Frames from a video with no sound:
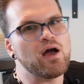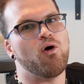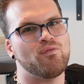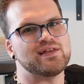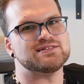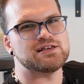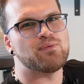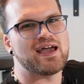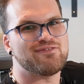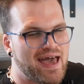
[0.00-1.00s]
only
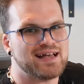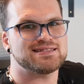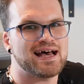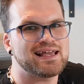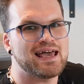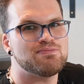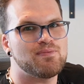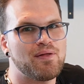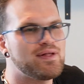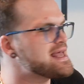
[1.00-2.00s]
Z-Wave has that
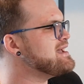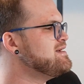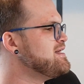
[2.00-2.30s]
capability,